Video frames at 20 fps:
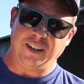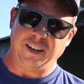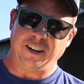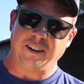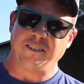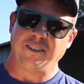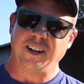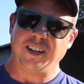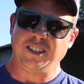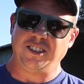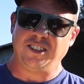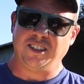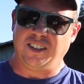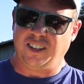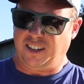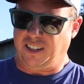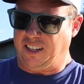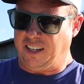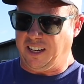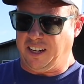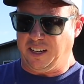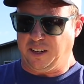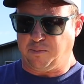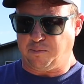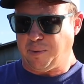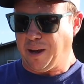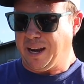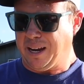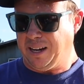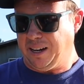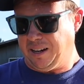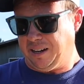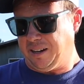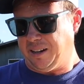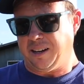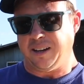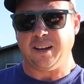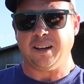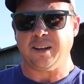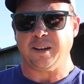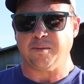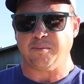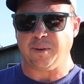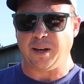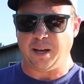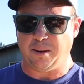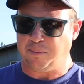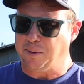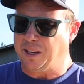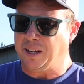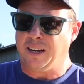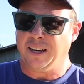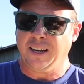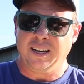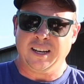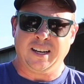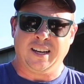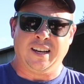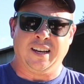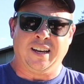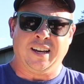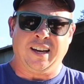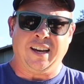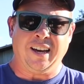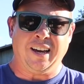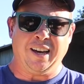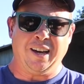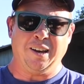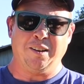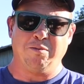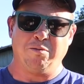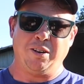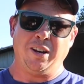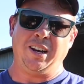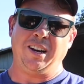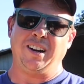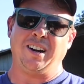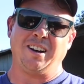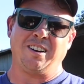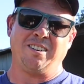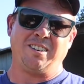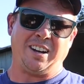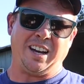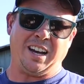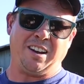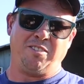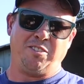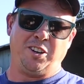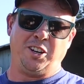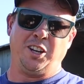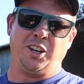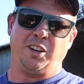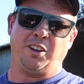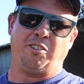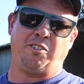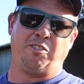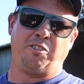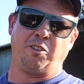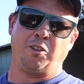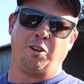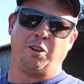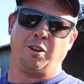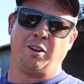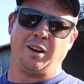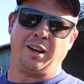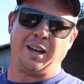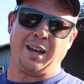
decoration, let the kids paint it maybe. And we're not gonna have enough for